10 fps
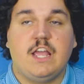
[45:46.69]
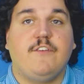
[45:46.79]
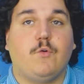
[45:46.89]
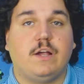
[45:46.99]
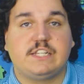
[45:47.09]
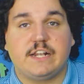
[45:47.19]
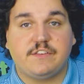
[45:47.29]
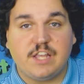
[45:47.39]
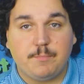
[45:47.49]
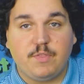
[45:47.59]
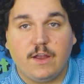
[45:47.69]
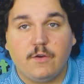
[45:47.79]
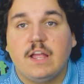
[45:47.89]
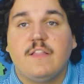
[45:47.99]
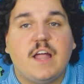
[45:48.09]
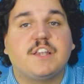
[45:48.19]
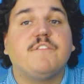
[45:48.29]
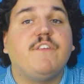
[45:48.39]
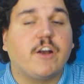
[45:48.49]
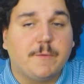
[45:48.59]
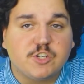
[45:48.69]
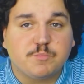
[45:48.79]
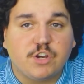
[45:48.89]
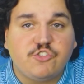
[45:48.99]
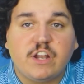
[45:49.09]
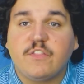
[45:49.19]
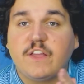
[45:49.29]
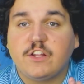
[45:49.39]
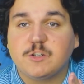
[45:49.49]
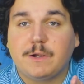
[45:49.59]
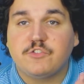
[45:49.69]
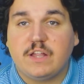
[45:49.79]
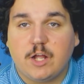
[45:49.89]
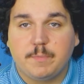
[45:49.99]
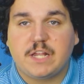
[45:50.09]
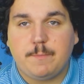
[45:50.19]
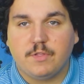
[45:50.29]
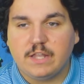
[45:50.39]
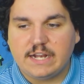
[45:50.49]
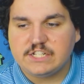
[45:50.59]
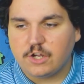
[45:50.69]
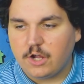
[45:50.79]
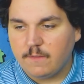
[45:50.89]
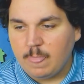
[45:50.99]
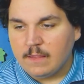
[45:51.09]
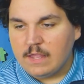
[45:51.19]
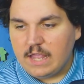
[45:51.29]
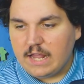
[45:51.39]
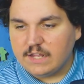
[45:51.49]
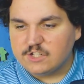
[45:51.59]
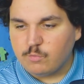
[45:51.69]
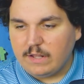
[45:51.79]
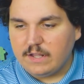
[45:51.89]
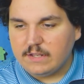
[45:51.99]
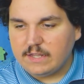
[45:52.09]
If you want to send a tip there, that's very much appreciated. Thank you so much. That helps keep the lights on. And as well,